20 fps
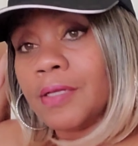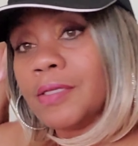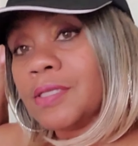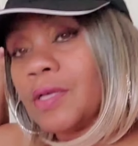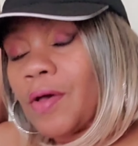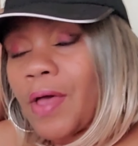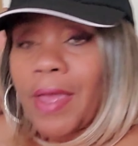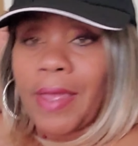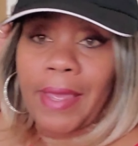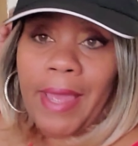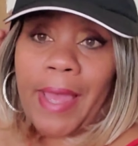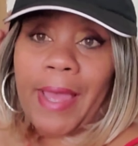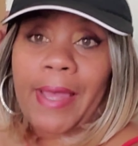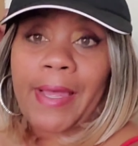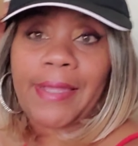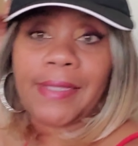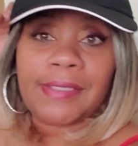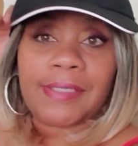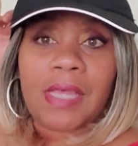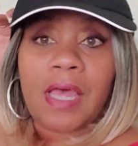So hey
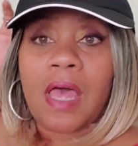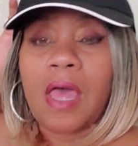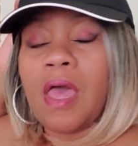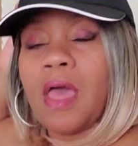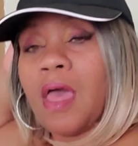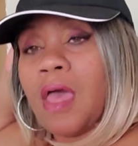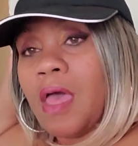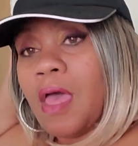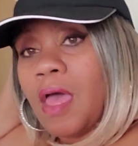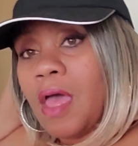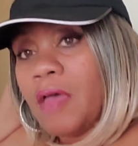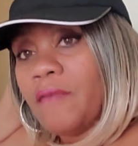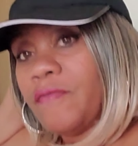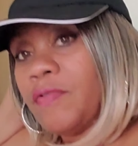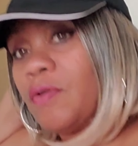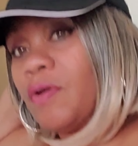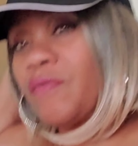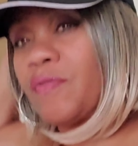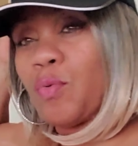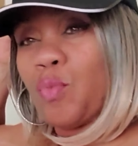guys, have
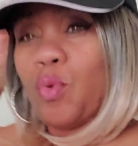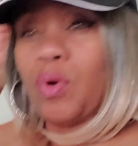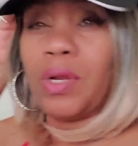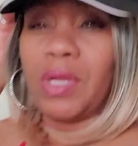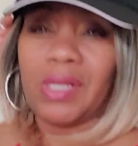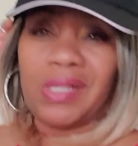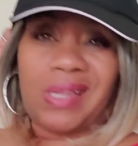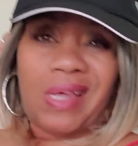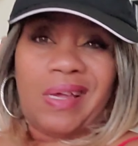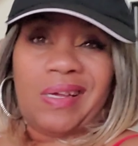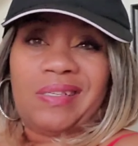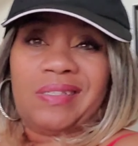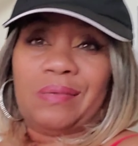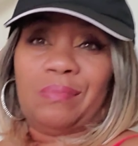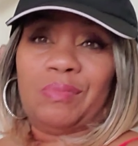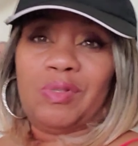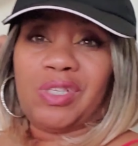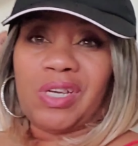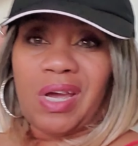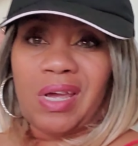you ever wanted like
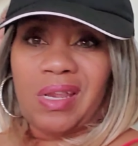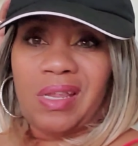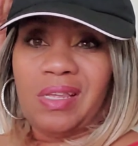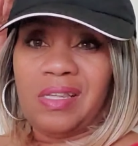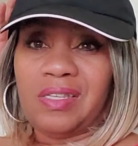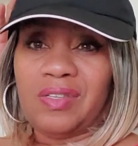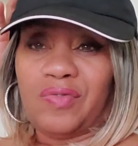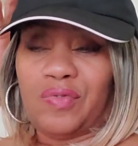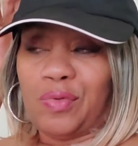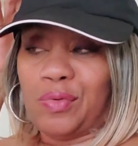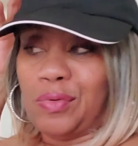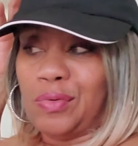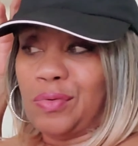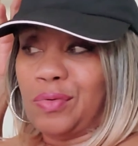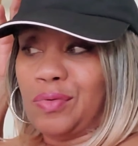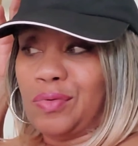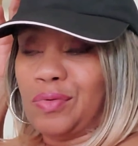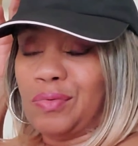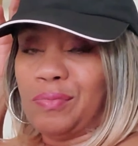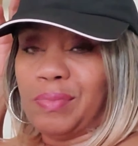some Chinese
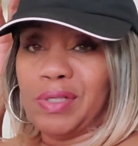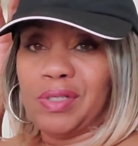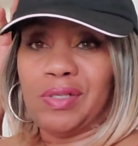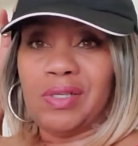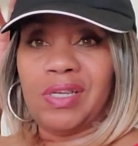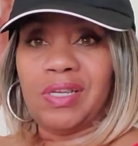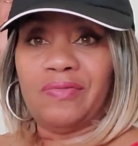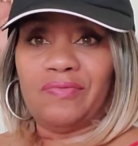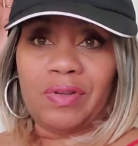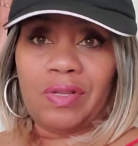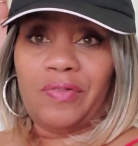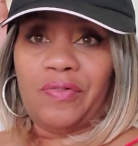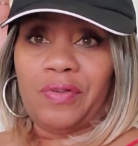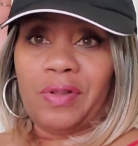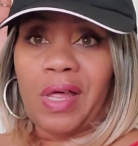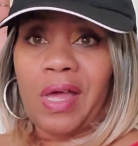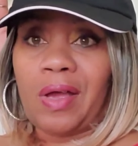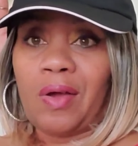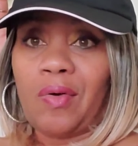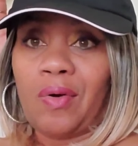food, but you didn't really
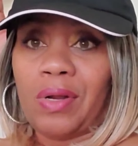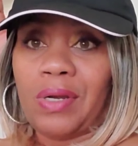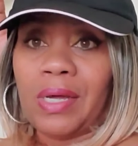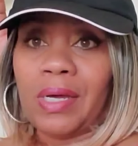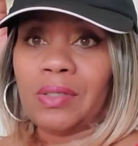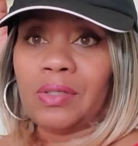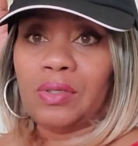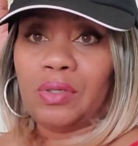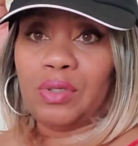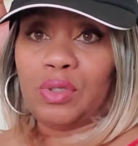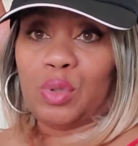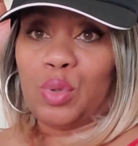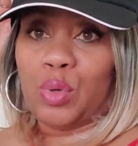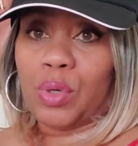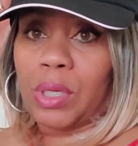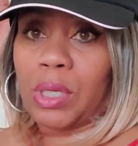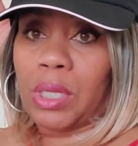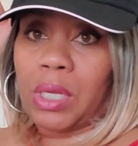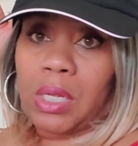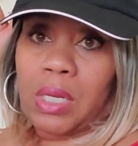feel like going out to the
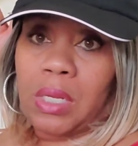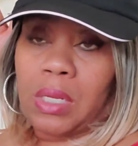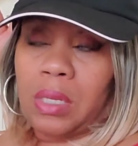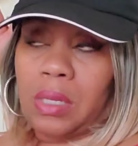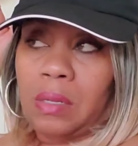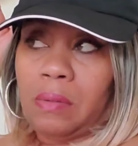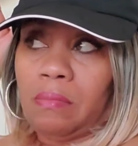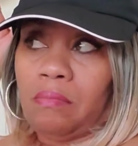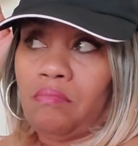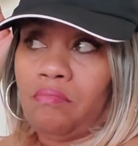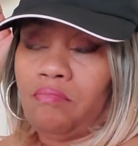store to get it?